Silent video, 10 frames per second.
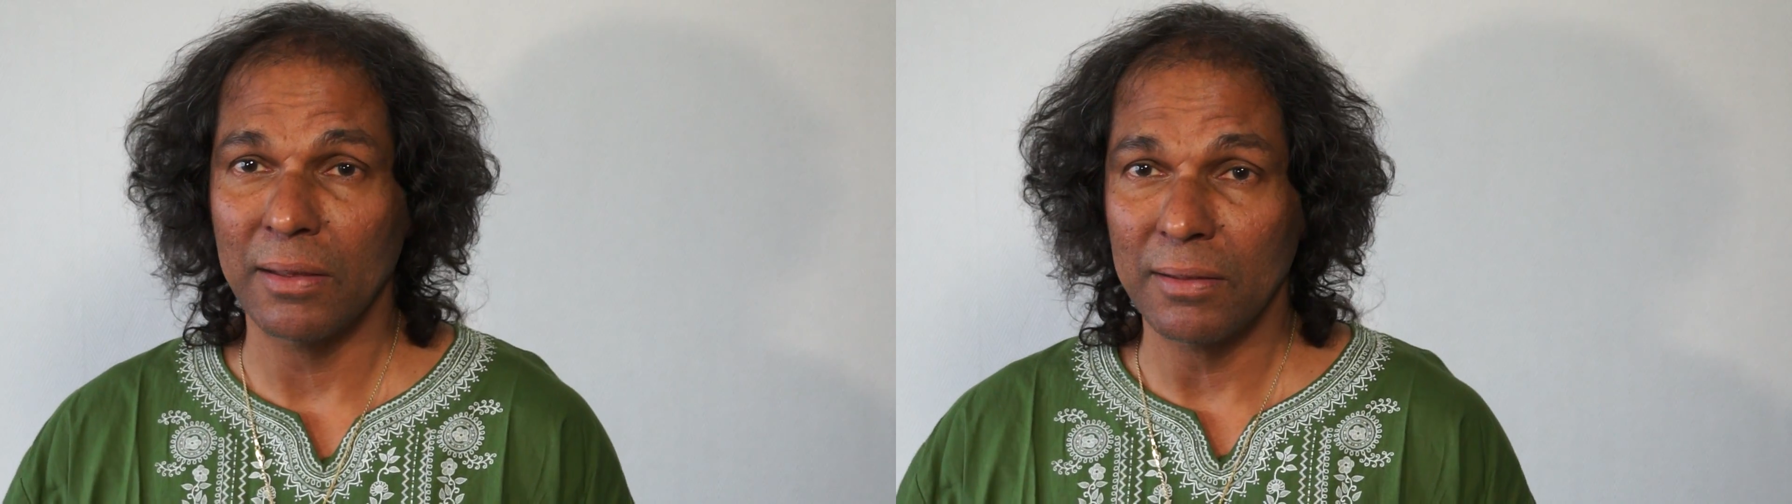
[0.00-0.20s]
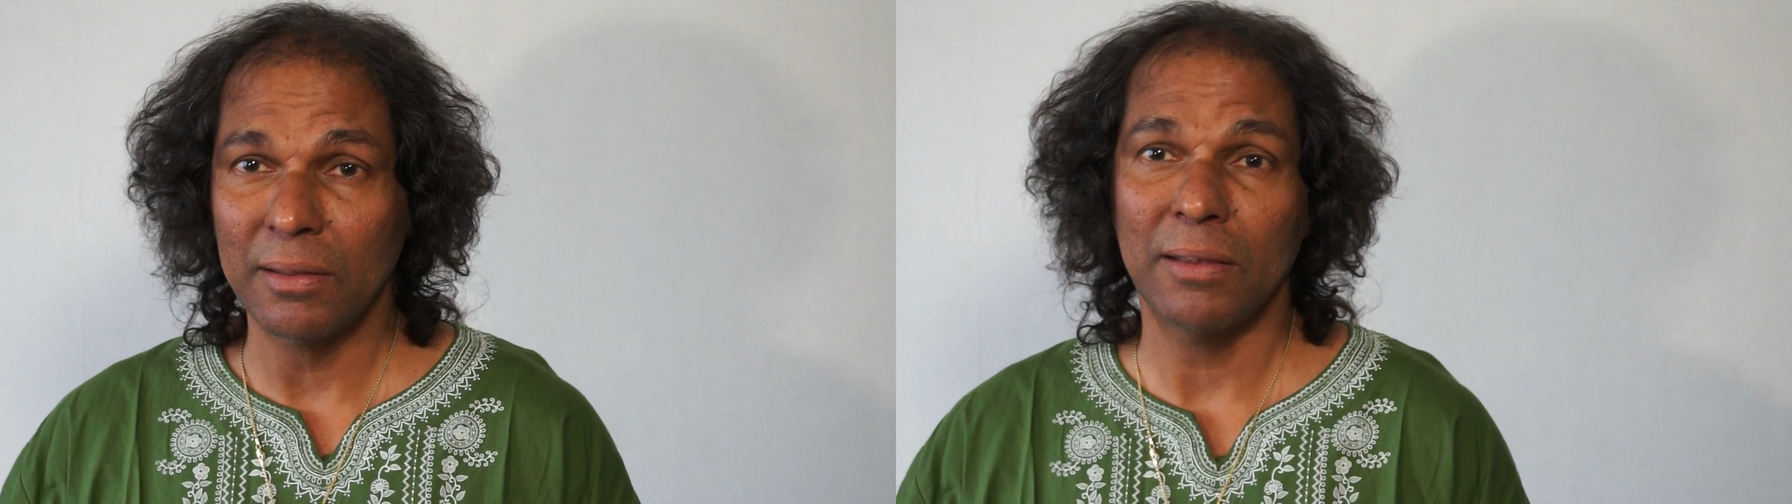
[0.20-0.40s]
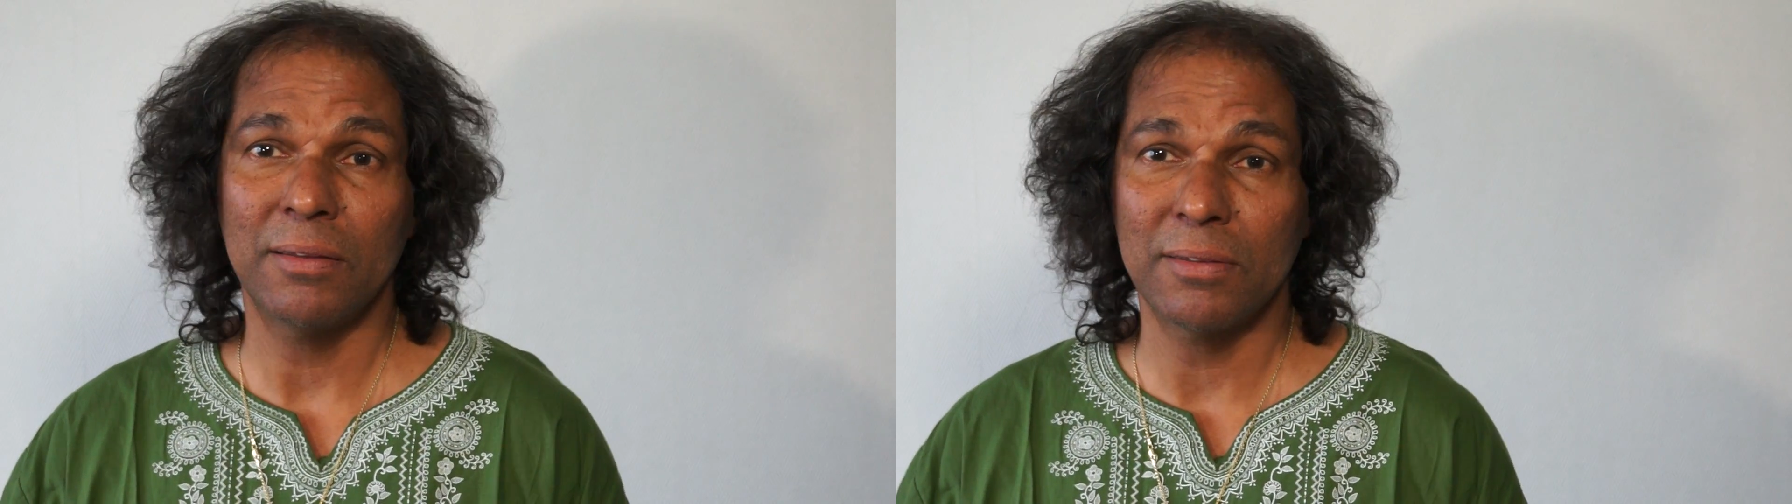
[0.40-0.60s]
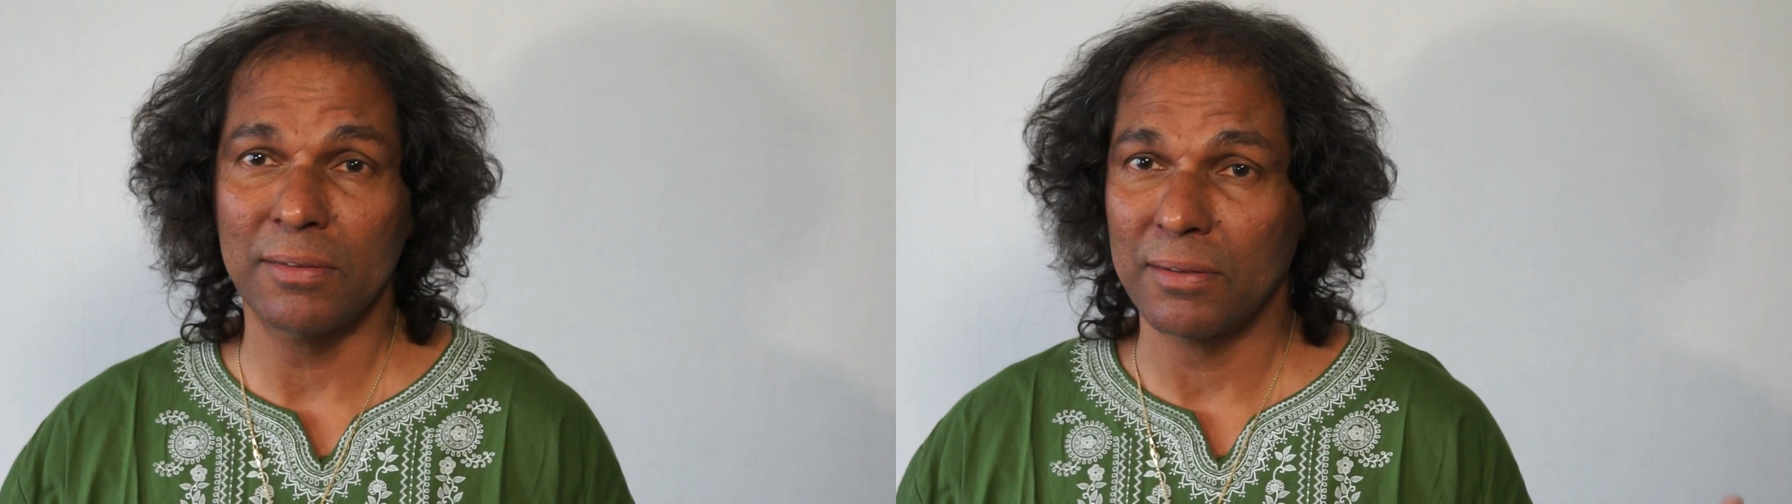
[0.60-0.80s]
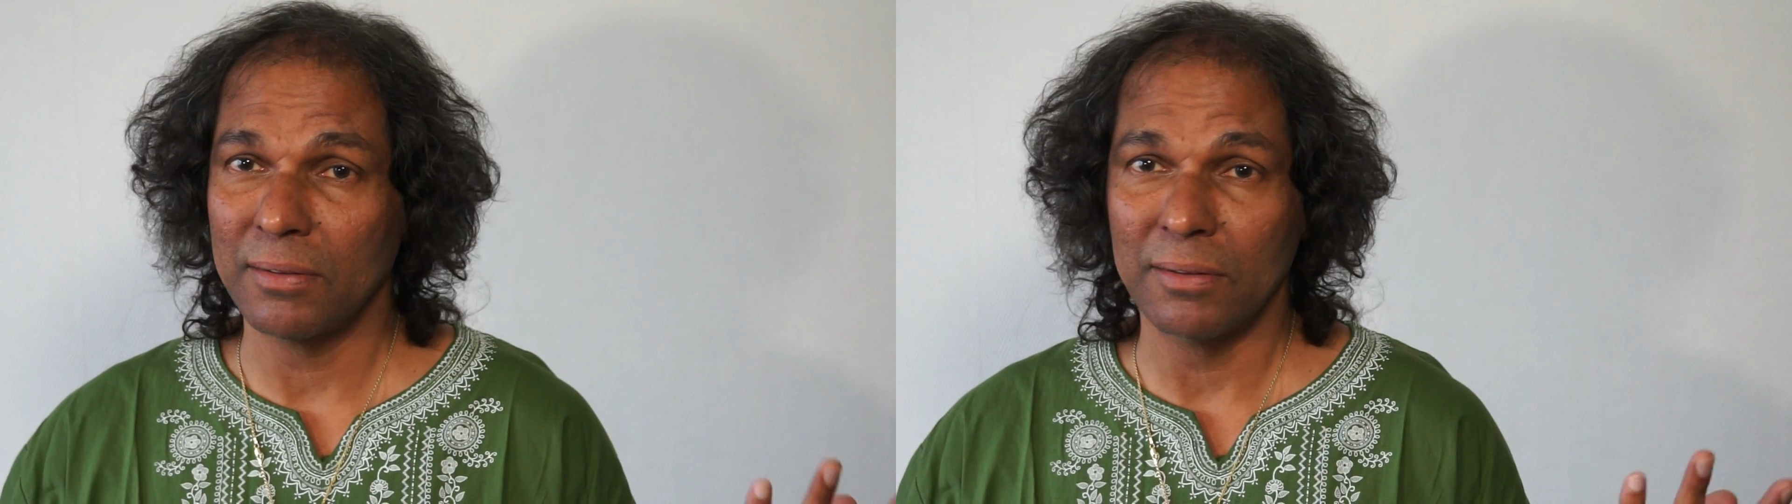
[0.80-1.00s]

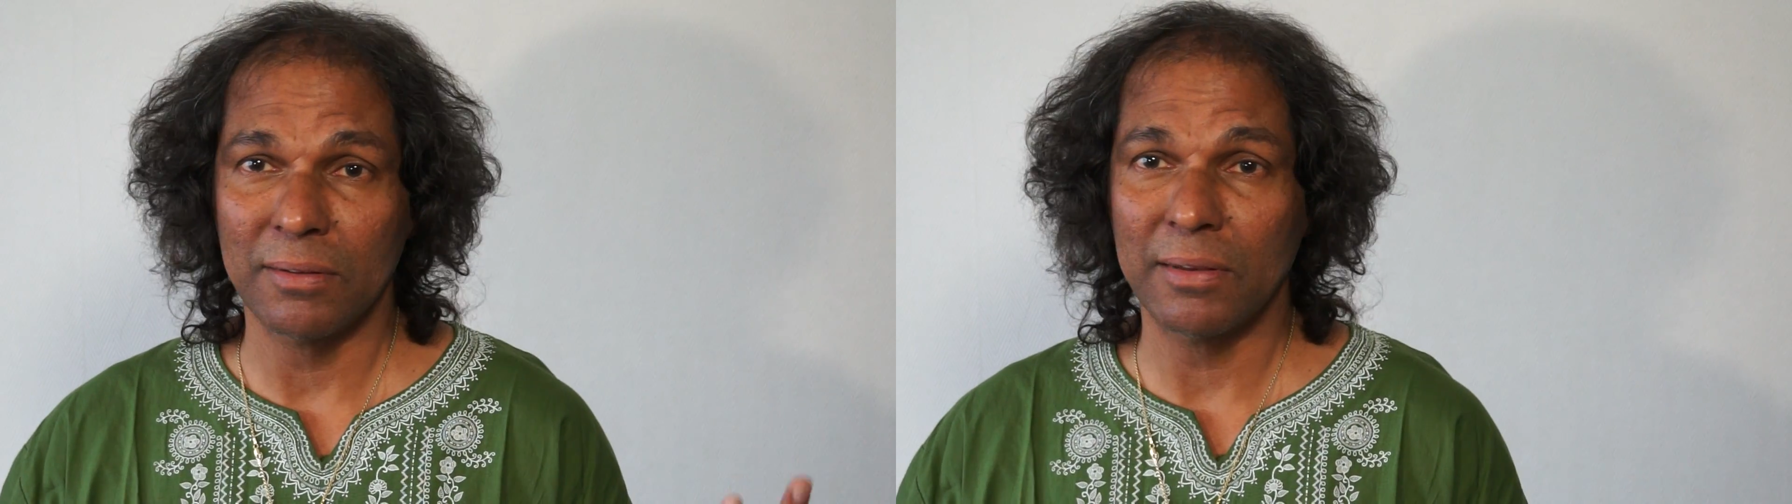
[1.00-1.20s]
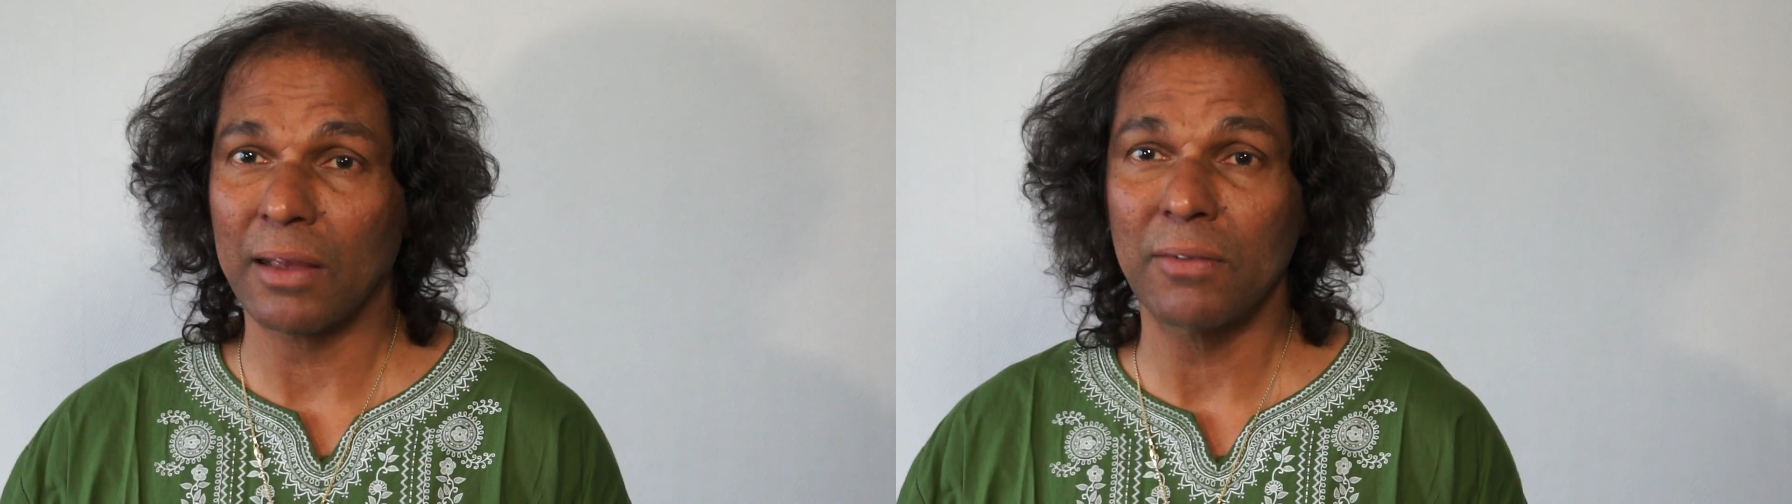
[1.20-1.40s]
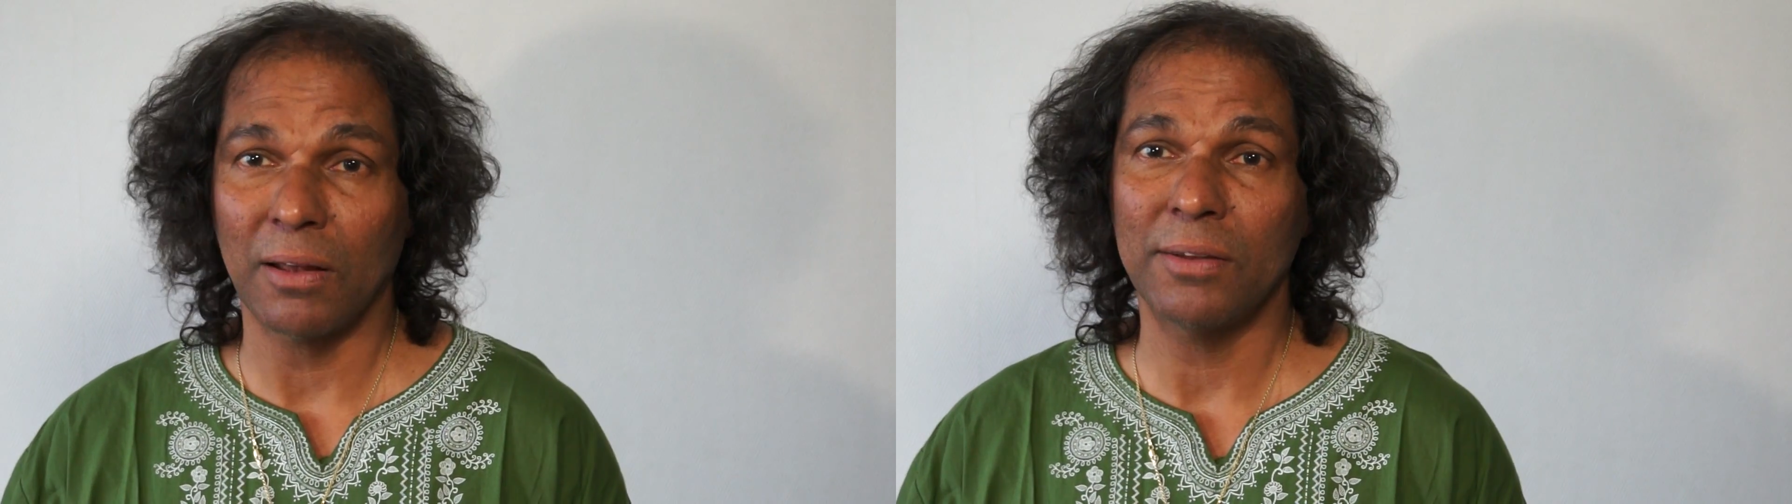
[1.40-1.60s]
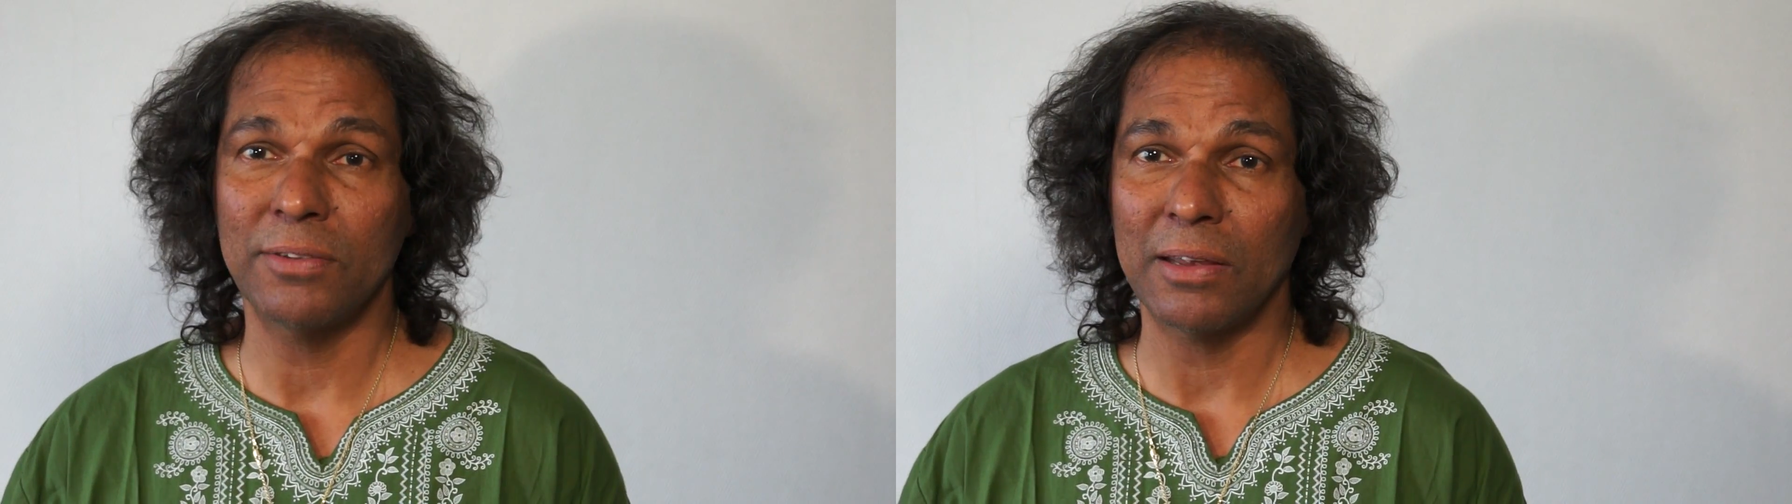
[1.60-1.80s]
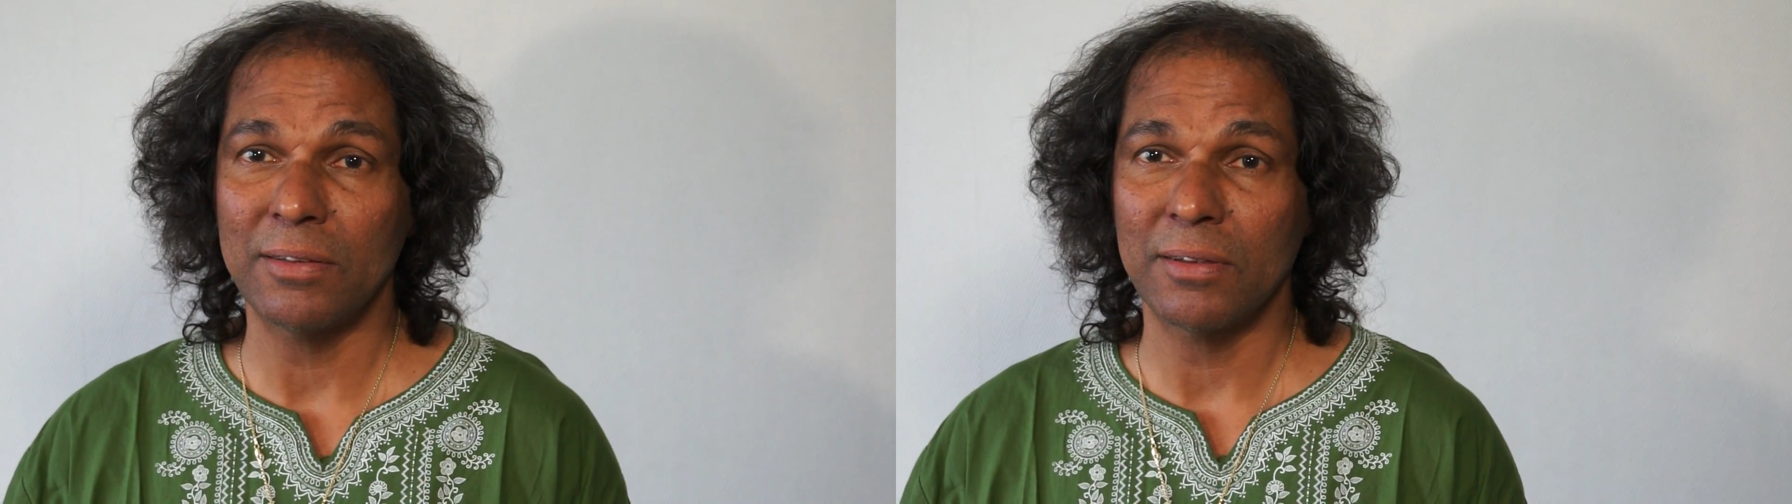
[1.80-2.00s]
these
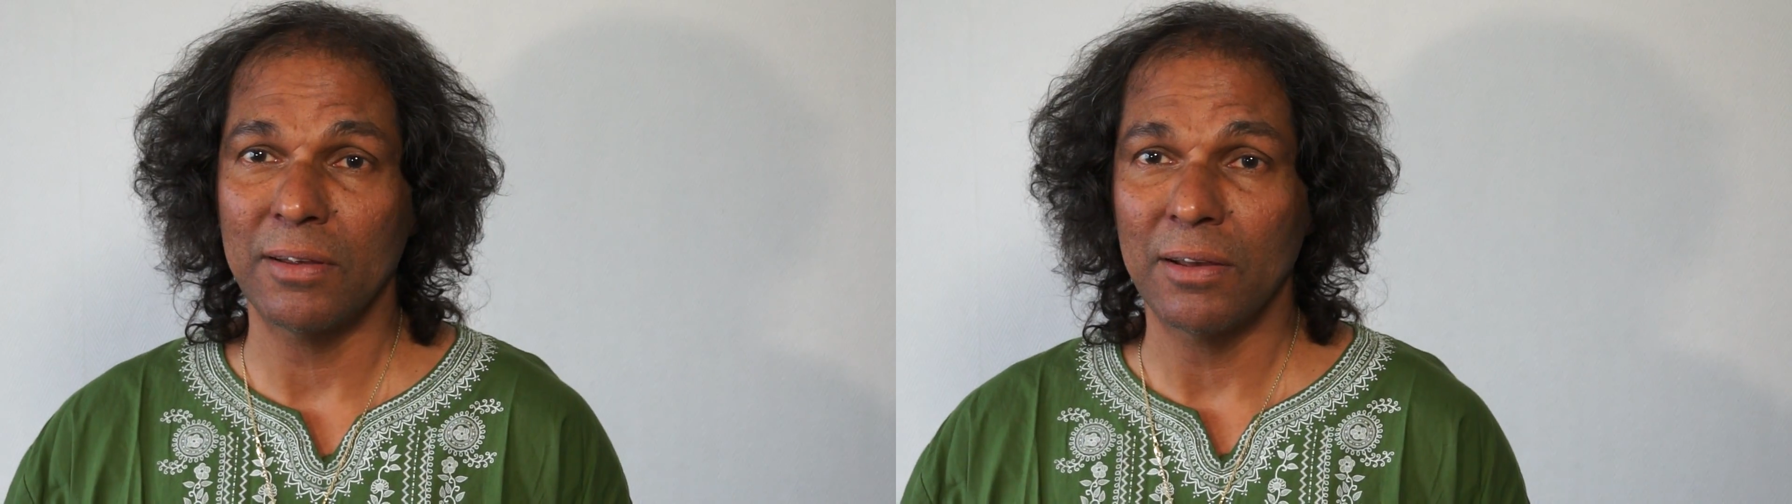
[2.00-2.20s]
technologies